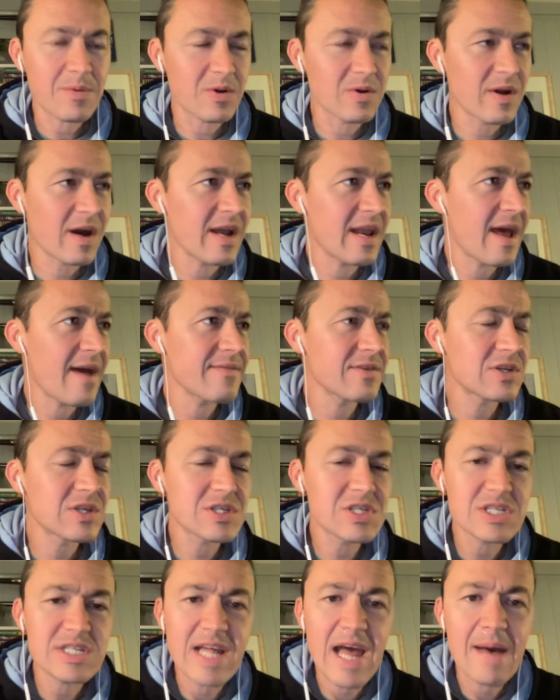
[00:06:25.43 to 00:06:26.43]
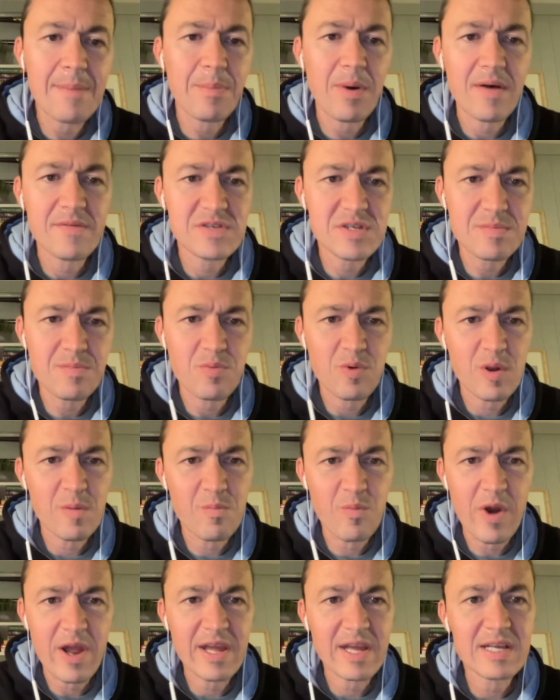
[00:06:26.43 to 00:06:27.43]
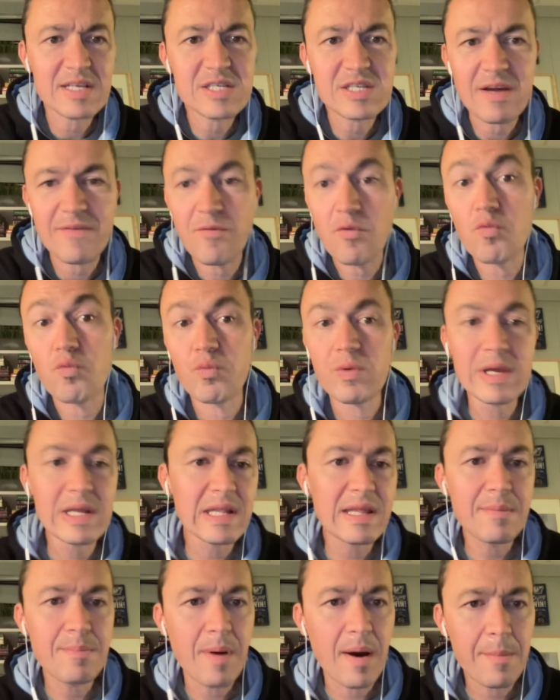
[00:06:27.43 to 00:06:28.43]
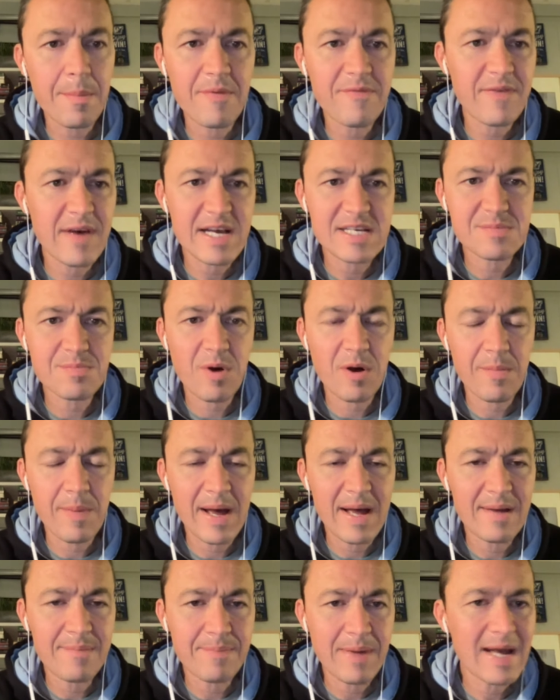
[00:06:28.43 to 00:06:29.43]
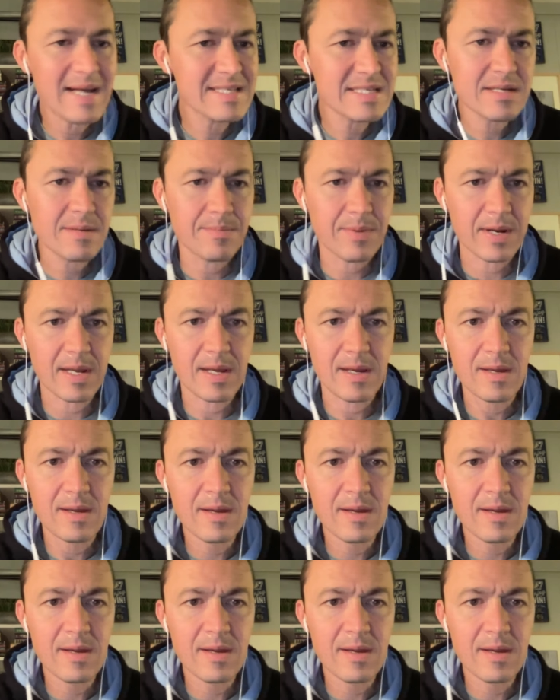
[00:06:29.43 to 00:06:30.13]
you're not having to snap off supreme breaking stuff or really pump a fastball by, by somebody.